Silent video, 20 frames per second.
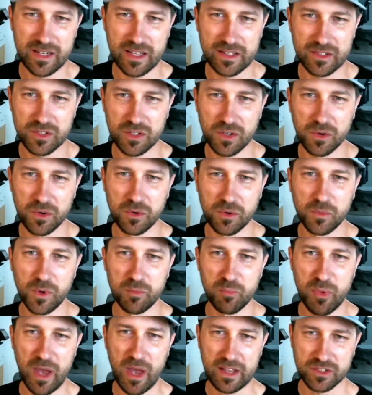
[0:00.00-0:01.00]
And so,
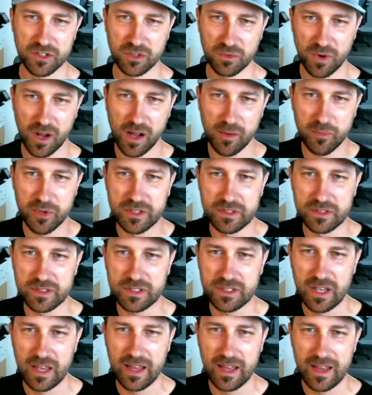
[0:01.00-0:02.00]
what Baskin
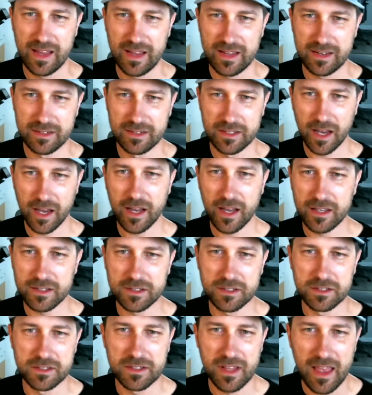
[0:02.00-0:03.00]
Robbins does
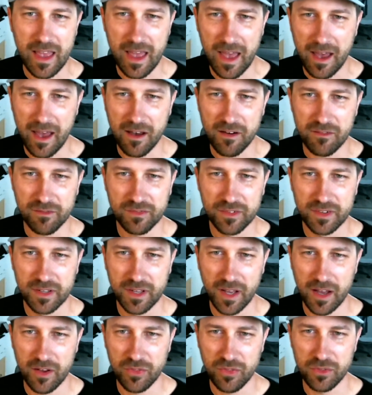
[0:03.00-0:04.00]
is they have
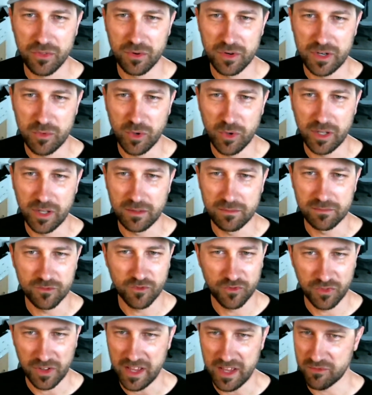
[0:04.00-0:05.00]
31
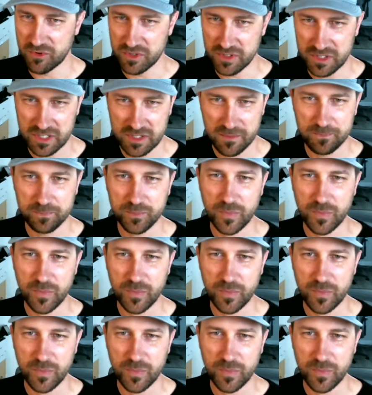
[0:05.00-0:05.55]
flavors.